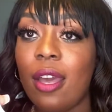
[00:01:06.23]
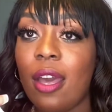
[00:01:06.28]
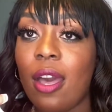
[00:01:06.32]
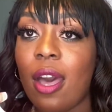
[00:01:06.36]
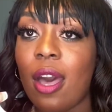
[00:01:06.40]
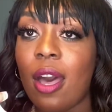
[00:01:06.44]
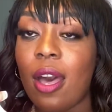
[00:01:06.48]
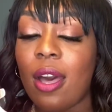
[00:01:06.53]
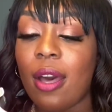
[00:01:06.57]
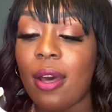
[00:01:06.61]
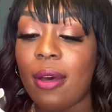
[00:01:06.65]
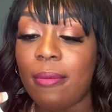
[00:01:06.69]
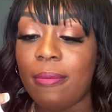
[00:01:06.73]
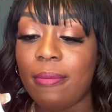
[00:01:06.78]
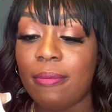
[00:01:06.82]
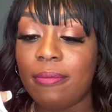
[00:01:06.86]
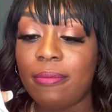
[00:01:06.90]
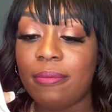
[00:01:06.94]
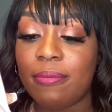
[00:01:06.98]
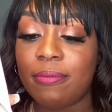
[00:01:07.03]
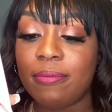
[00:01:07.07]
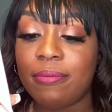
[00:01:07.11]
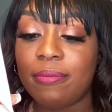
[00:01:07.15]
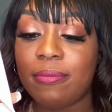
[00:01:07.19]

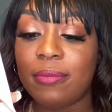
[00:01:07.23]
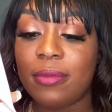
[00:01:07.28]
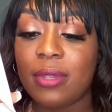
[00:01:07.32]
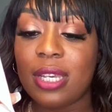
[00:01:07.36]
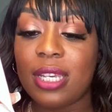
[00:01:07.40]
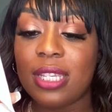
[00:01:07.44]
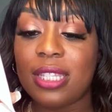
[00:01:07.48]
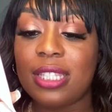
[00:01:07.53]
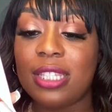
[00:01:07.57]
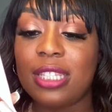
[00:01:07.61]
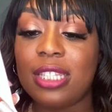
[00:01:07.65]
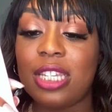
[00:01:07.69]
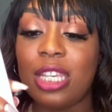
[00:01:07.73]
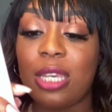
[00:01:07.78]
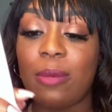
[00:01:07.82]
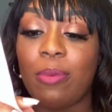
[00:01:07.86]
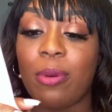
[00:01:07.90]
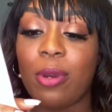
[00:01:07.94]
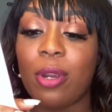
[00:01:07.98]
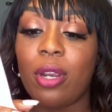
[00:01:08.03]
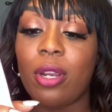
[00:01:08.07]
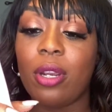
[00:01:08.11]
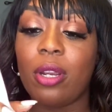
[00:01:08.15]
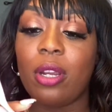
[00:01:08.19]

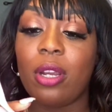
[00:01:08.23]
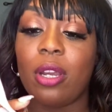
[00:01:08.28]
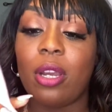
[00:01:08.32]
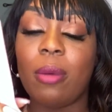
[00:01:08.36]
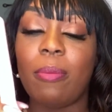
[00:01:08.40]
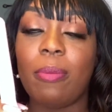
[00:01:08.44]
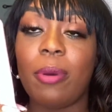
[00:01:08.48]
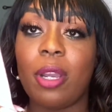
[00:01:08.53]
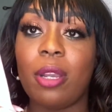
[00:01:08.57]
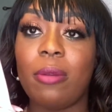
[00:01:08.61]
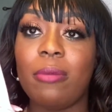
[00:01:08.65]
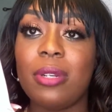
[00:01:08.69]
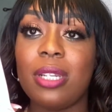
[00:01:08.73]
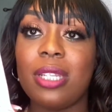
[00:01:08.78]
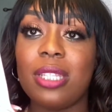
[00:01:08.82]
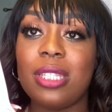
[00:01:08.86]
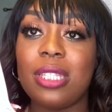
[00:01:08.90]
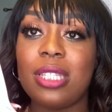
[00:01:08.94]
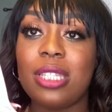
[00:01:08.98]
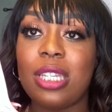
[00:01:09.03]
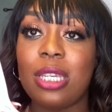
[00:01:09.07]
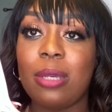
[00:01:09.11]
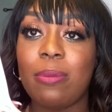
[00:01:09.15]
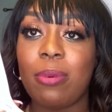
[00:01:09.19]
permanent
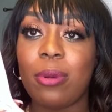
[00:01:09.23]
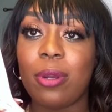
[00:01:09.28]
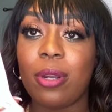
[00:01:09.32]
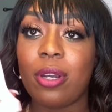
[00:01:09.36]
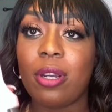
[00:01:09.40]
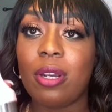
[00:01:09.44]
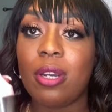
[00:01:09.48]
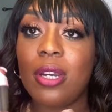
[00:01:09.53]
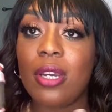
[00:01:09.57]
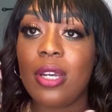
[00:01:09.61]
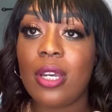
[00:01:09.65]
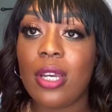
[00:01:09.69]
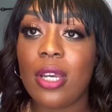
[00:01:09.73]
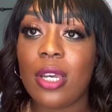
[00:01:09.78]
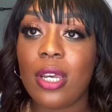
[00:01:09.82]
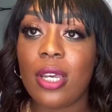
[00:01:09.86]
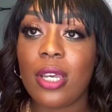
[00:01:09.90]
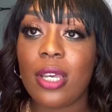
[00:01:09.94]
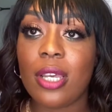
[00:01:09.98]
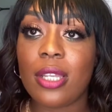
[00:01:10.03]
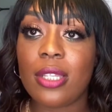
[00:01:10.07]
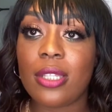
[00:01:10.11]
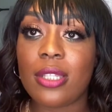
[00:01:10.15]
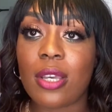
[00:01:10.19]
steeper.
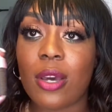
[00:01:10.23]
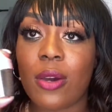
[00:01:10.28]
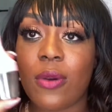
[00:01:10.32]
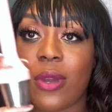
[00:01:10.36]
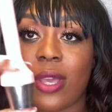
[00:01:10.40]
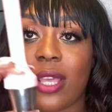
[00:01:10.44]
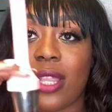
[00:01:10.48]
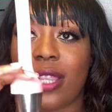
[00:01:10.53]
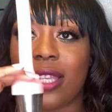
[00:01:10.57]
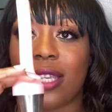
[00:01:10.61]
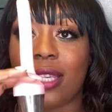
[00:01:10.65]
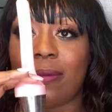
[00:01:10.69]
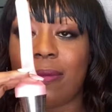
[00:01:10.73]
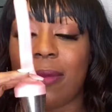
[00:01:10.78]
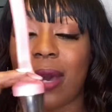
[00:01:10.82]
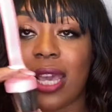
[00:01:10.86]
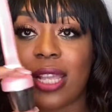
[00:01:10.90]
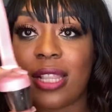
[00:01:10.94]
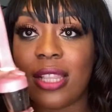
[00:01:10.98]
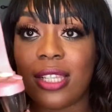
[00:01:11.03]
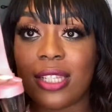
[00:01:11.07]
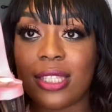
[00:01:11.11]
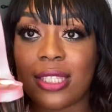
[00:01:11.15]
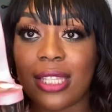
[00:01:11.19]
So
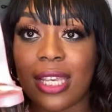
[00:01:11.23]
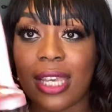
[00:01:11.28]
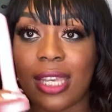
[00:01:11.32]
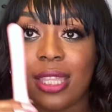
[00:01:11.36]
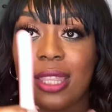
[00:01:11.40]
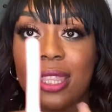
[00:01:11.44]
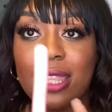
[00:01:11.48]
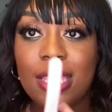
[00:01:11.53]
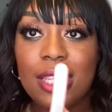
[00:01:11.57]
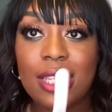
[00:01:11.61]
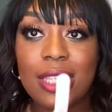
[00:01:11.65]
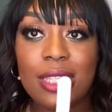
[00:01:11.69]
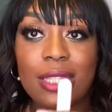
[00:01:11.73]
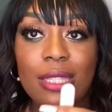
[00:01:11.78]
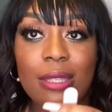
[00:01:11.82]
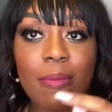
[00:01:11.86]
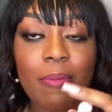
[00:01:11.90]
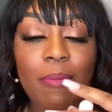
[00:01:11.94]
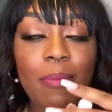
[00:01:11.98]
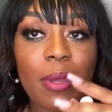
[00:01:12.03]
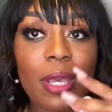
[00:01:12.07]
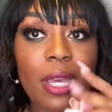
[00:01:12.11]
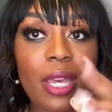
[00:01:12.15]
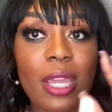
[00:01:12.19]
mine looks like this,
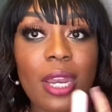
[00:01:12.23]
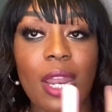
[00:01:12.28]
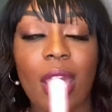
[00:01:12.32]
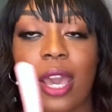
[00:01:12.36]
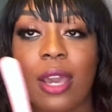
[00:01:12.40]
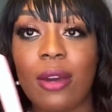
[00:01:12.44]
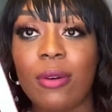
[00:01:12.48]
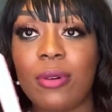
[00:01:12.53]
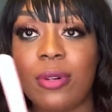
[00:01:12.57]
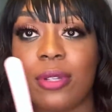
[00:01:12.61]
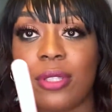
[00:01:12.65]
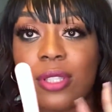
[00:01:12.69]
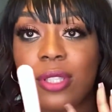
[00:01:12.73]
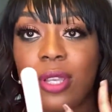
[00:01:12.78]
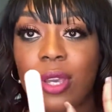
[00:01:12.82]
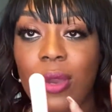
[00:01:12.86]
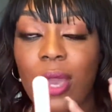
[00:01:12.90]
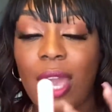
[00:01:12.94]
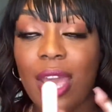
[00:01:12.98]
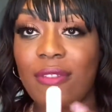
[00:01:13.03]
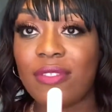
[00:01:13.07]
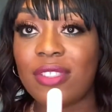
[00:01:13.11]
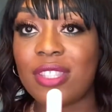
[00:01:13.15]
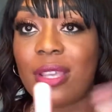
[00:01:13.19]
but I also
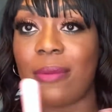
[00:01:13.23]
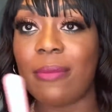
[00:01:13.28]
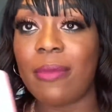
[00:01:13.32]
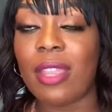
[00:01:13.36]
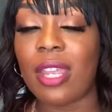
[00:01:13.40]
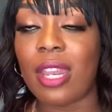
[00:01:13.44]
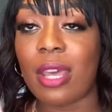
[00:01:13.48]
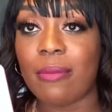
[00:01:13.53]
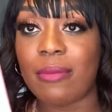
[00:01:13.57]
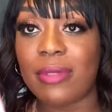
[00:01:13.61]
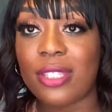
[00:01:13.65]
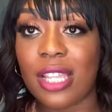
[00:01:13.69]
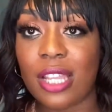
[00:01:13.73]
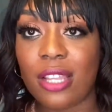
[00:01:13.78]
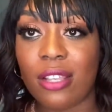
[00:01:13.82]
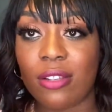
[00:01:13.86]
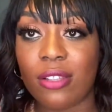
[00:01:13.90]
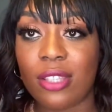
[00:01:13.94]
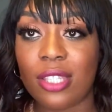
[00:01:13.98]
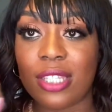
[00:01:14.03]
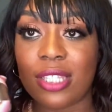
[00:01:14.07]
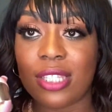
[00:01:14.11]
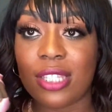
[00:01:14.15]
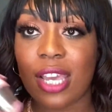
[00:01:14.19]
have some that I'm selling
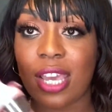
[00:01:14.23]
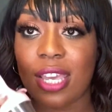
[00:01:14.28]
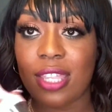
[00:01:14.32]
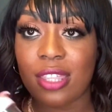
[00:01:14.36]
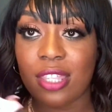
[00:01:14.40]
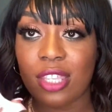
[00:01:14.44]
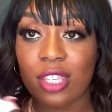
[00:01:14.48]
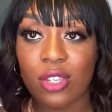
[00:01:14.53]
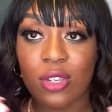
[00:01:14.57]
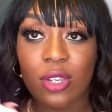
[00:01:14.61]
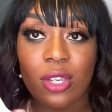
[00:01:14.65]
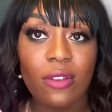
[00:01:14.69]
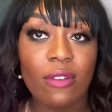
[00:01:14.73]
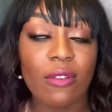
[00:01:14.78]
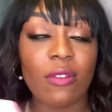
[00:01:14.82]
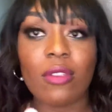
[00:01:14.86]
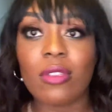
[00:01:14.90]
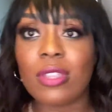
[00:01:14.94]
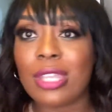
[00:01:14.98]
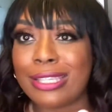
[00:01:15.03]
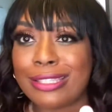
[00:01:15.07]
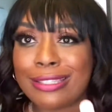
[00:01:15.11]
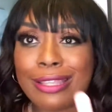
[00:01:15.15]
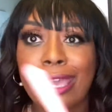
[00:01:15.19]
on the site
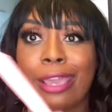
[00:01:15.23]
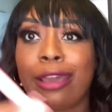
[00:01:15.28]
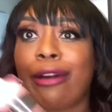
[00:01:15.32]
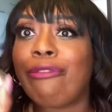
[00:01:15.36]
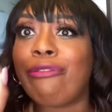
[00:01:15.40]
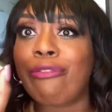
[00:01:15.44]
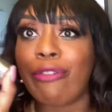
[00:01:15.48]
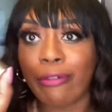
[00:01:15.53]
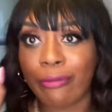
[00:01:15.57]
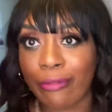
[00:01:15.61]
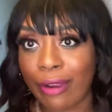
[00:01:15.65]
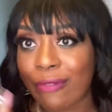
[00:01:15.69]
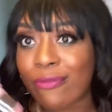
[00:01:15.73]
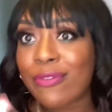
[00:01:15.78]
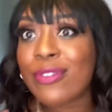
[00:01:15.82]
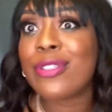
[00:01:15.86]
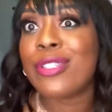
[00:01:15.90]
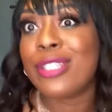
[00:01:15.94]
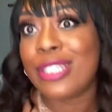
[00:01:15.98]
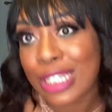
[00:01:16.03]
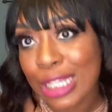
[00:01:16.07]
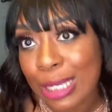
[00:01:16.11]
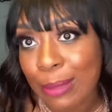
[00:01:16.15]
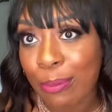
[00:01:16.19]
that's like a forever
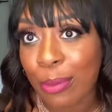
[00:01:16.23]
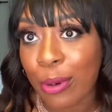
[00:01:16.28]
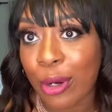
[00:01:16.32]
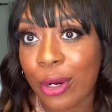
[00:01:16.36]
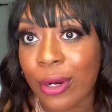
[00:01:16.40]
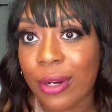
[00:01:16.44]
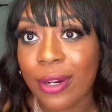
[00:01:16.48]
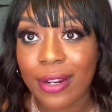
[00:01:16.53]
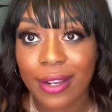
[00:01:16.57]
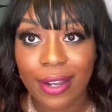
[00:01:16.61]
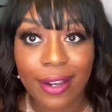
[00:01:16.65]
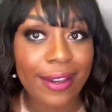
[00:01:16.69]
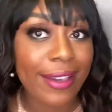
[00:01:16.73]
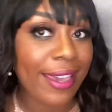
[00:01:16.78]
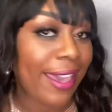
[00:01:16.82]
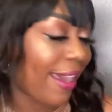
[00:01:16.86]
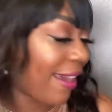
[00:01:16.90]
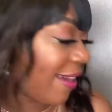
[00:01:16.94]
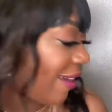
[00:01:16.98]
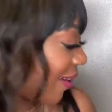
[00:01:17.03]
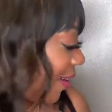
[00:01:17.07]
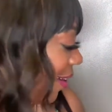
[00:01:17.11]
steeper, okay?